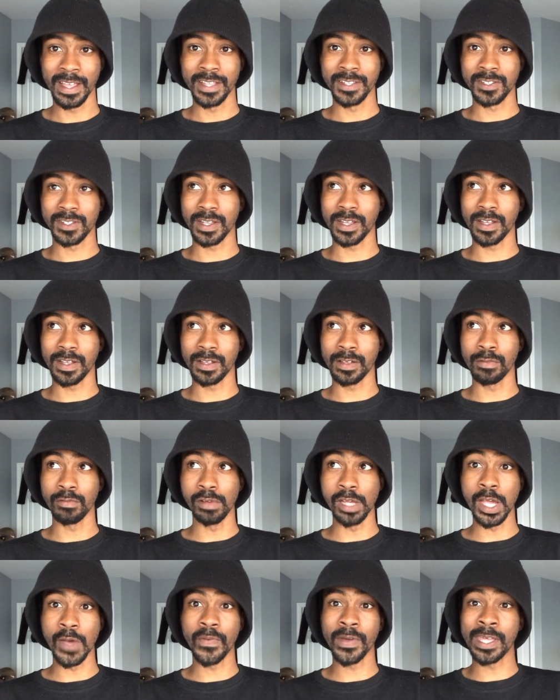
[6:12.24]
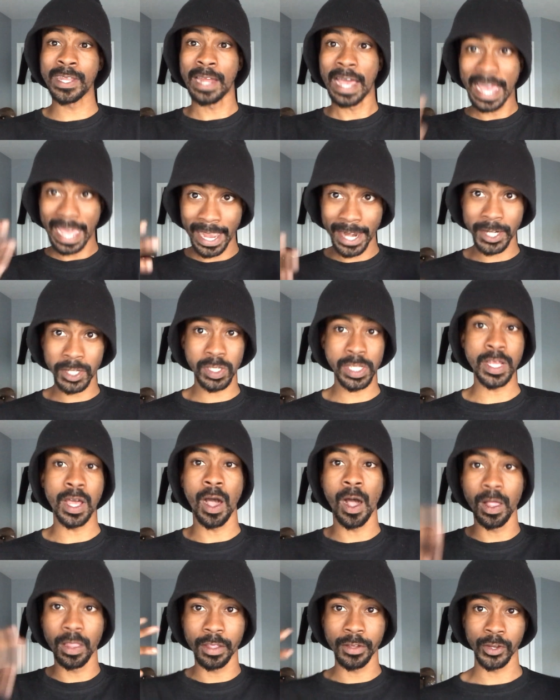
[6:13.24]
So, if we can actually
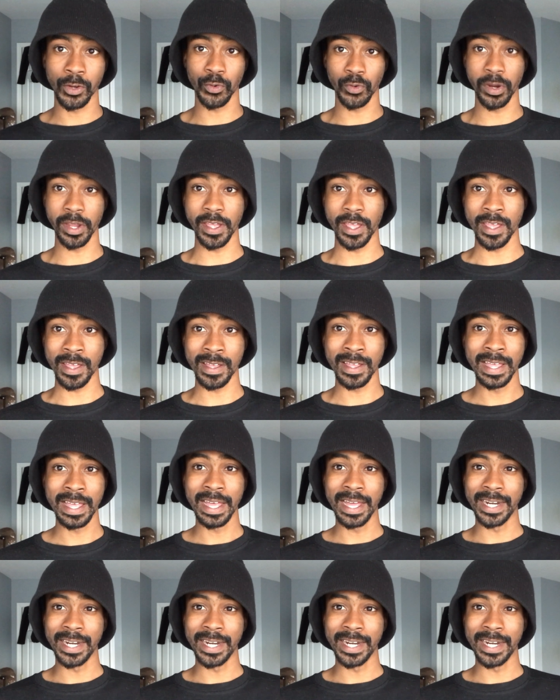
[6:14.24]
all agree